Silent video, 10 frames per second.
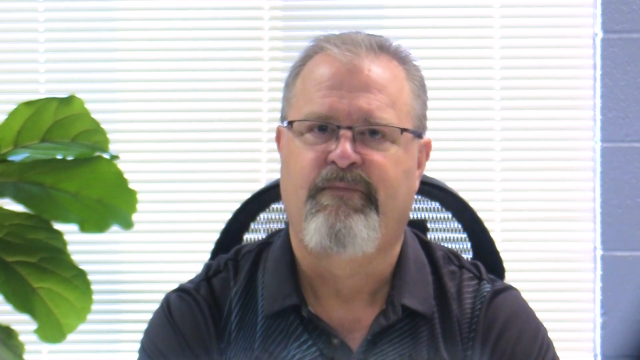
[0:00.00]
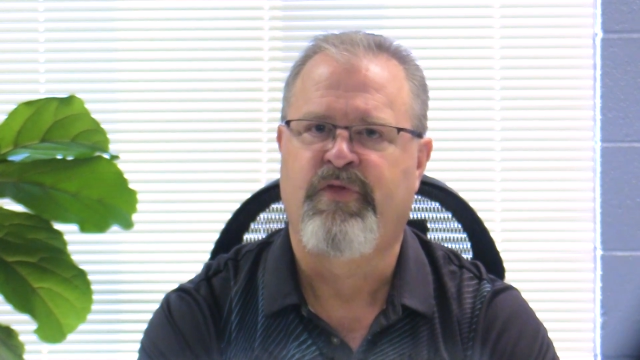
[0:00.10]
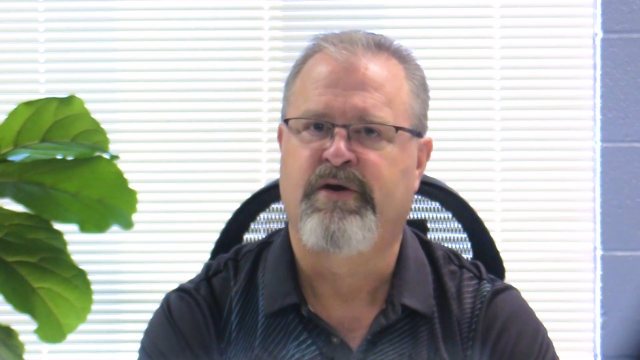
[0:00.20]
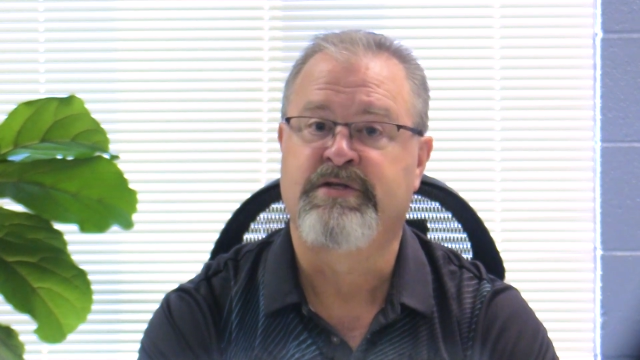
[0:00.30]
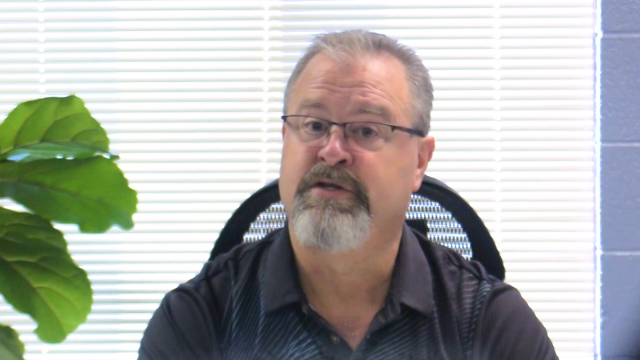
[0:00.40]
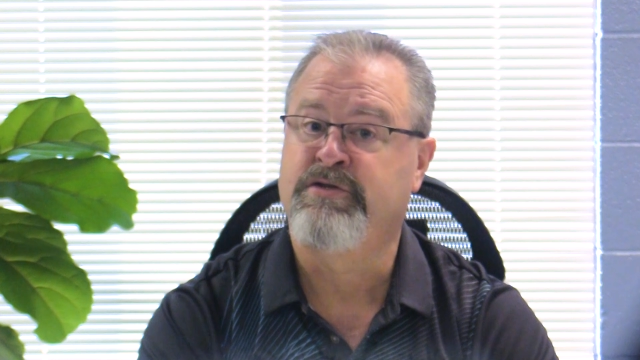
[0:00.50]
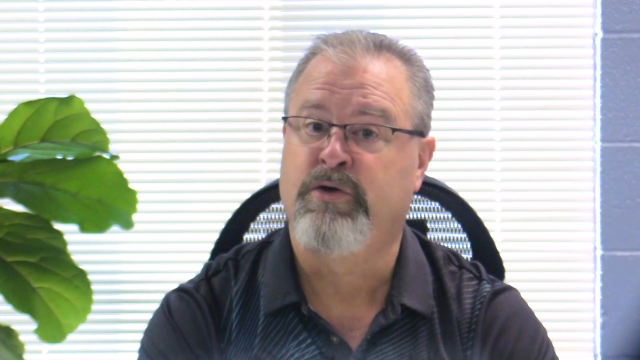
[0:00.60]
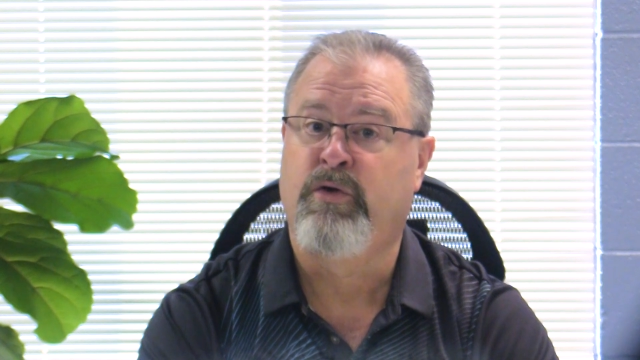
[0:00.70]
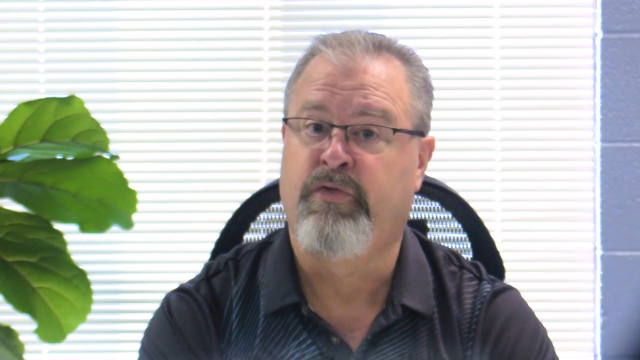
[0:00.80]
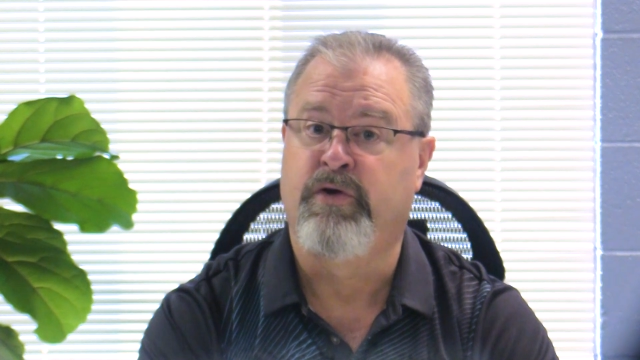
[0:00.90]
There is a
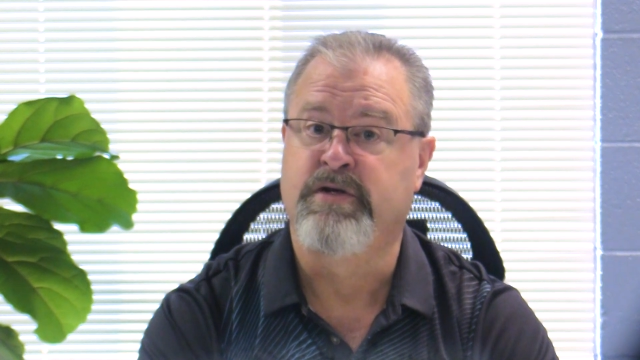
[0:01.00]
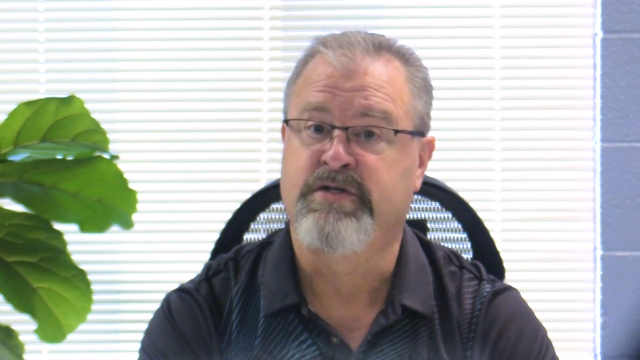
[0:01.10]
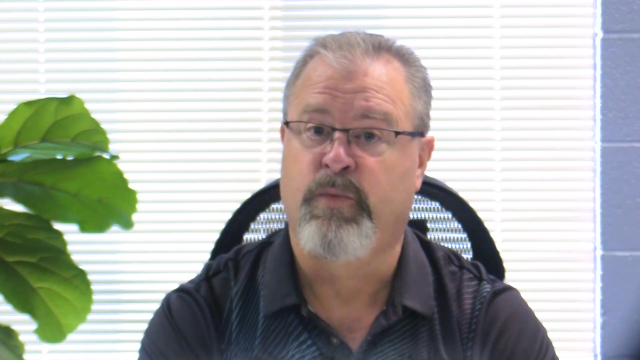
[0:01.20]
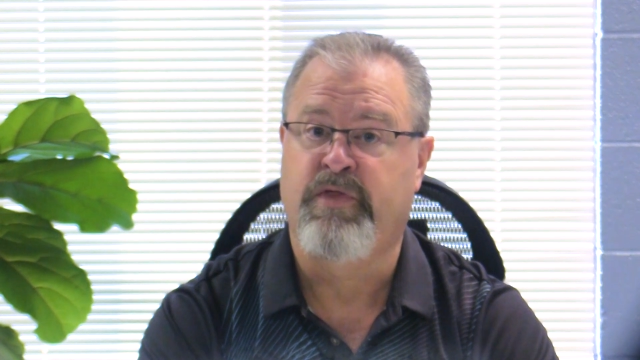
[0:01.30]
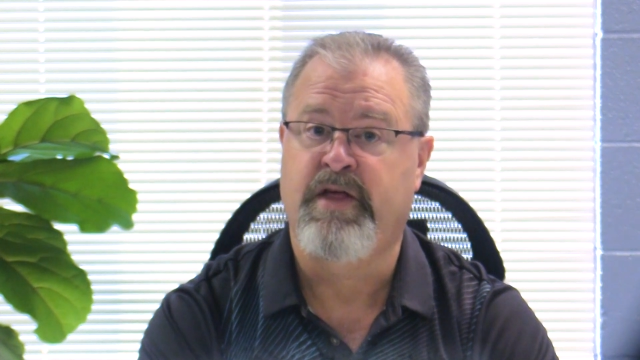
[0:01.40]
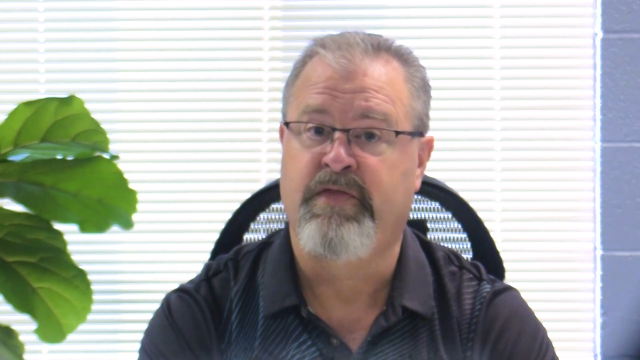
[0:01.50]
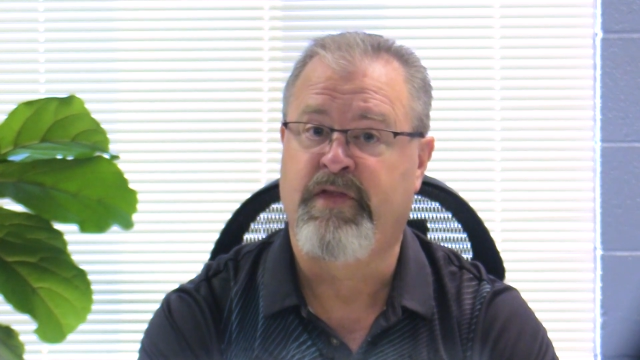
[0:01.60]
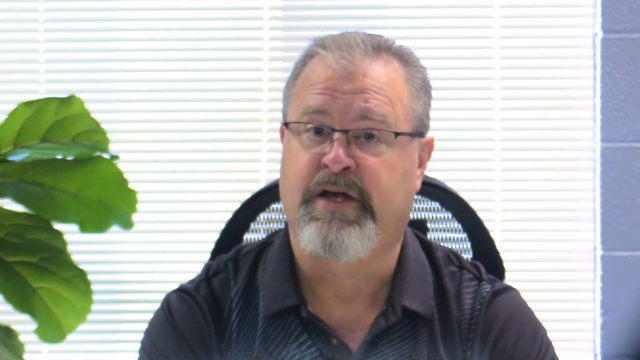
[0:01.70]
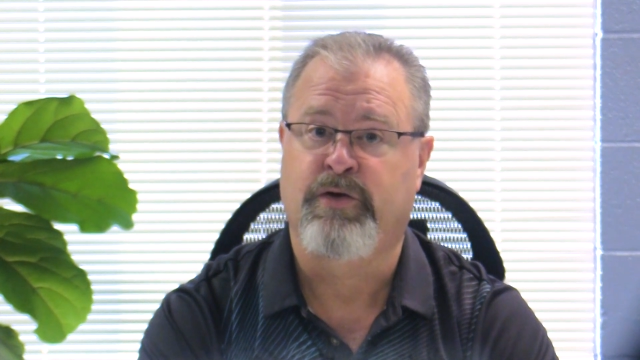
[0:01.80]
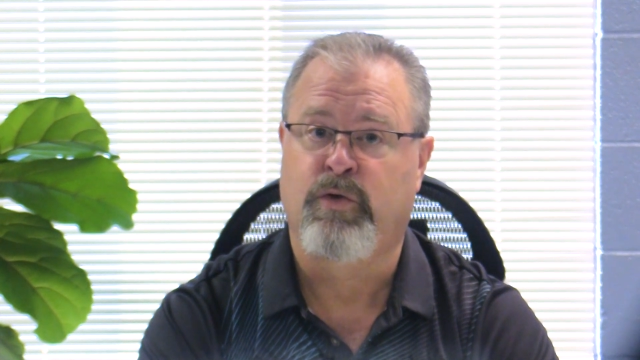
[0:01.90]
soul thirst within
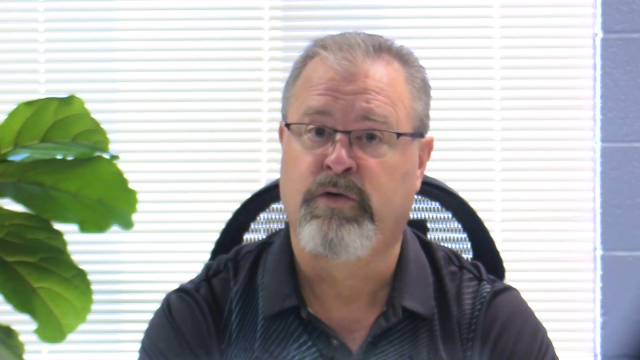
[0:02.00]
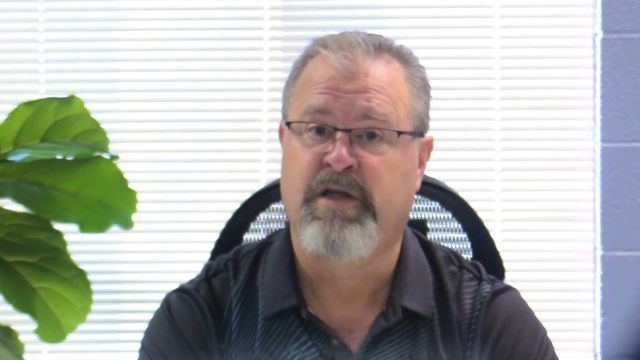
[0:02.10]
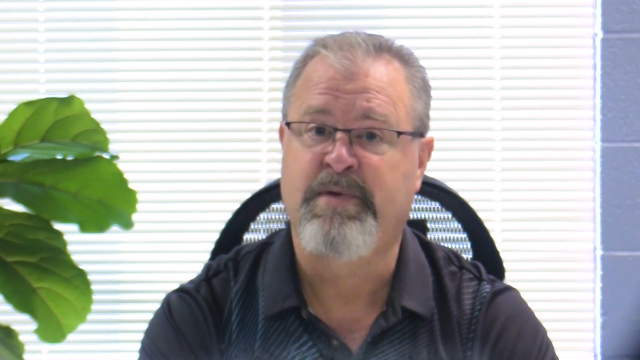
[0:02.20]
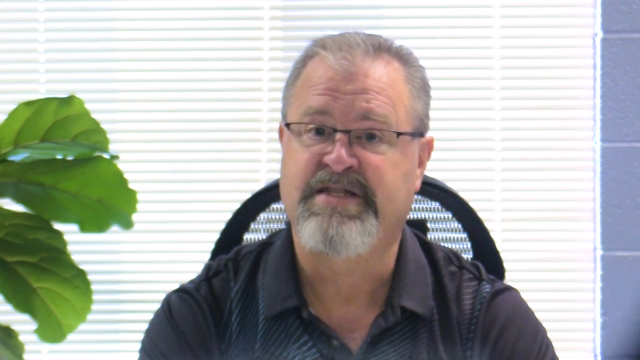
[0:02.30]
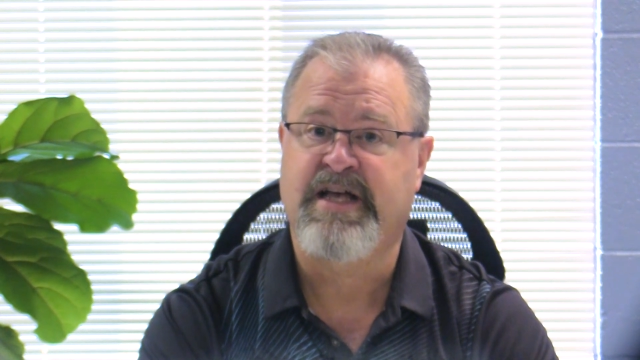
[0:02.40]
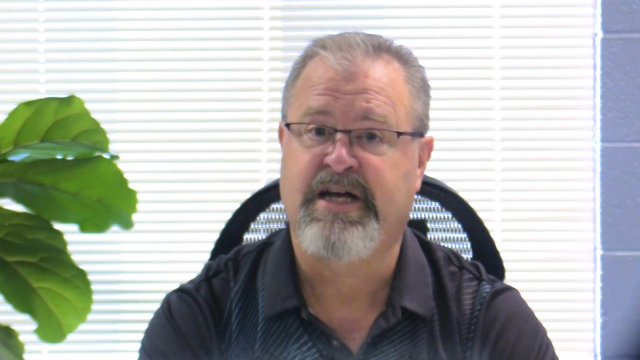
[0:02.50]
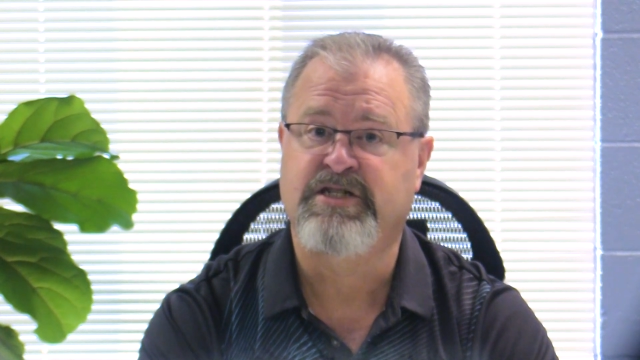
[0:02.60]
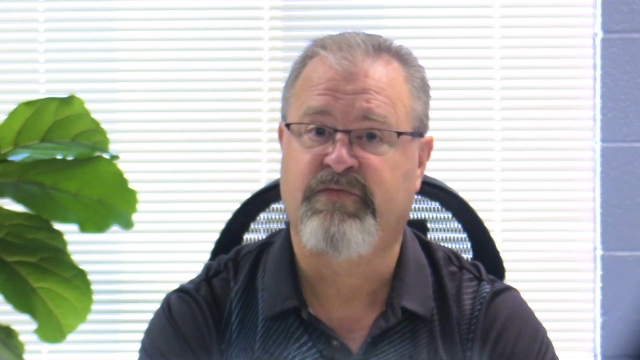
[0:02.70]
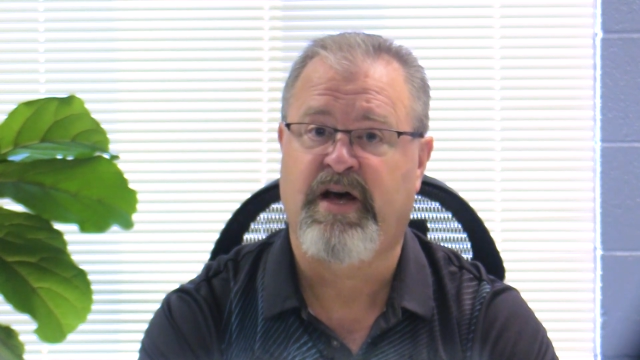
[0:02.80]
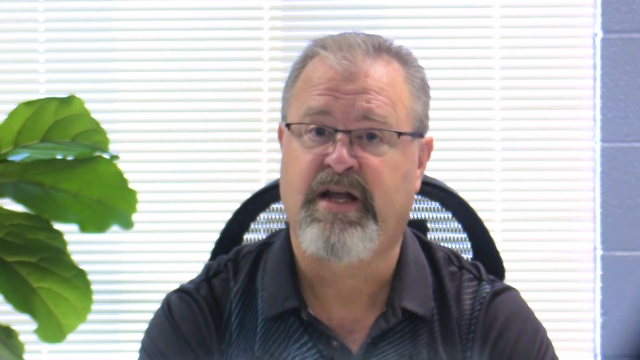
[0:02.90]
that can only be
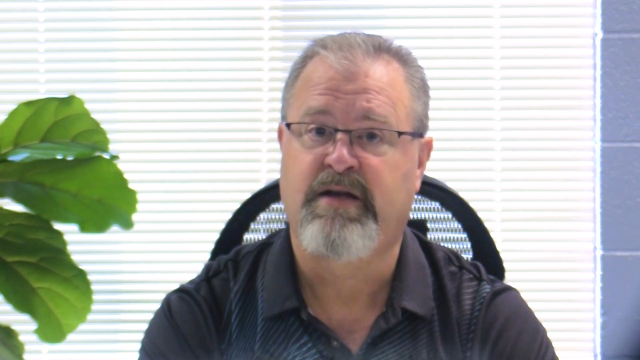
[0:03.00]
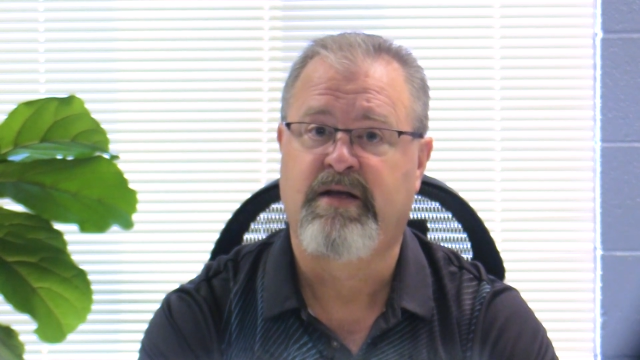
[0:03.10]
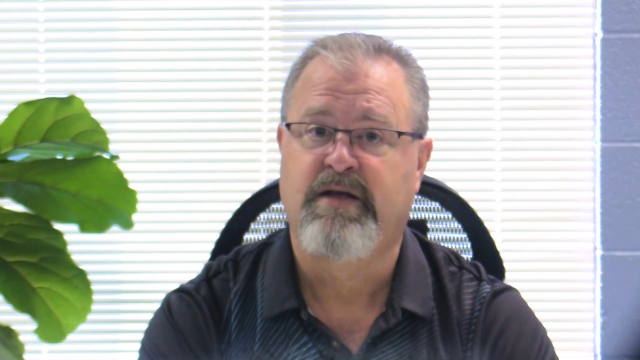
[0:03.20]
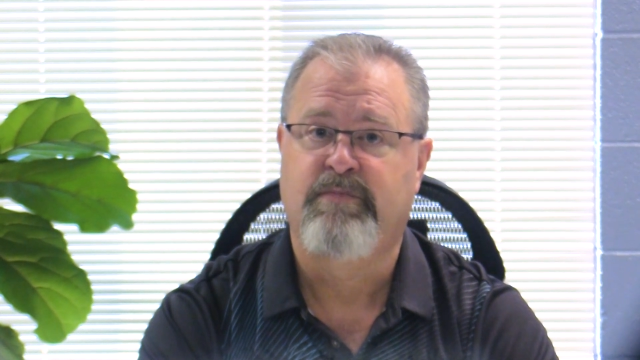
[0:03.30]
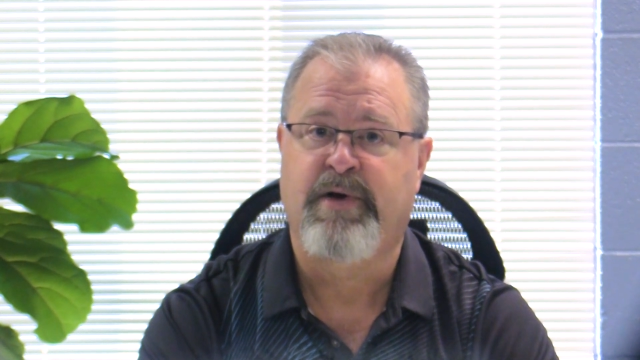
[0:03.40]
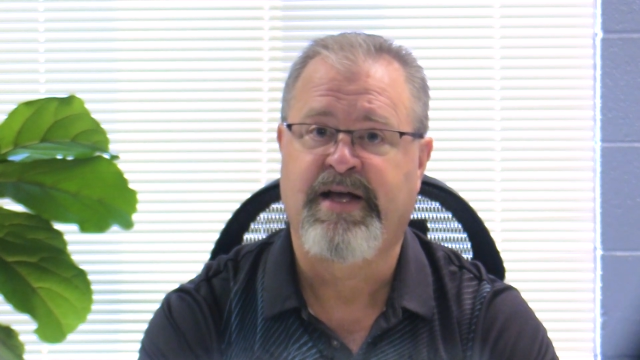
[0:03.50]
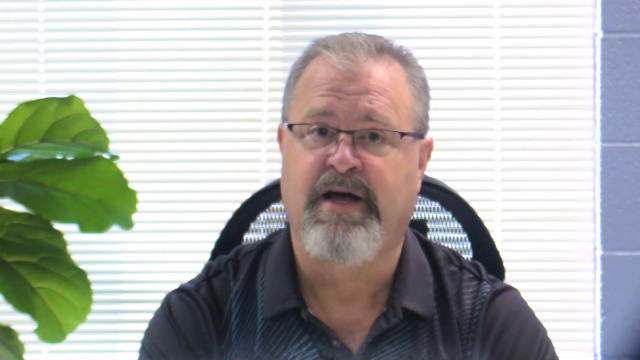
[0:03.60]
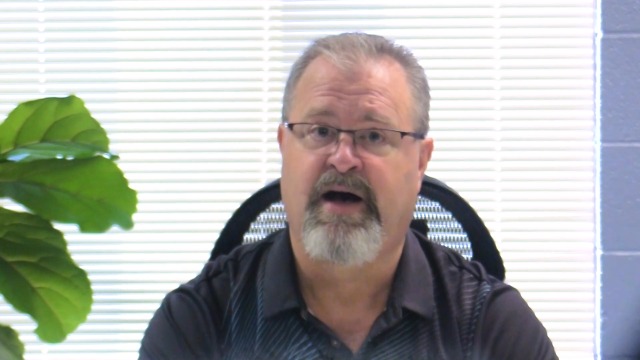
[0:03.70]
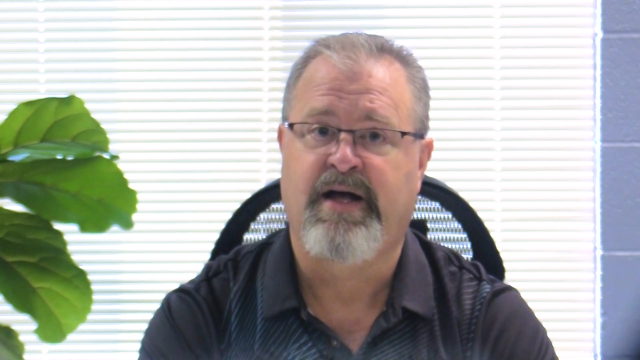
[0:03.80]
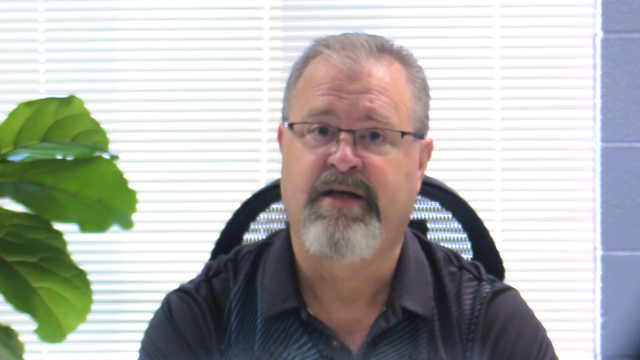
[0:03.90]
satisfied by
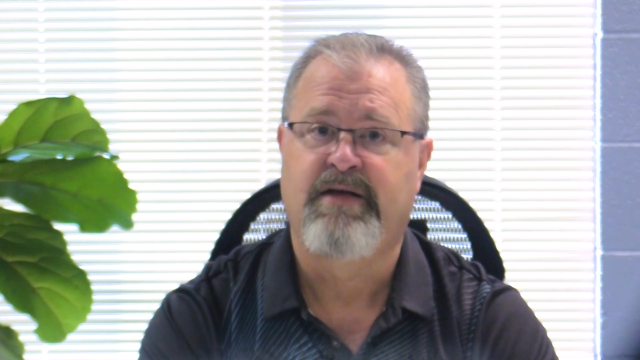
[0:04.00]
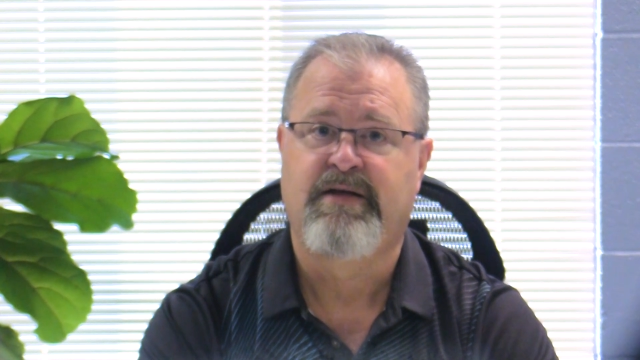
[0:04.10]
God.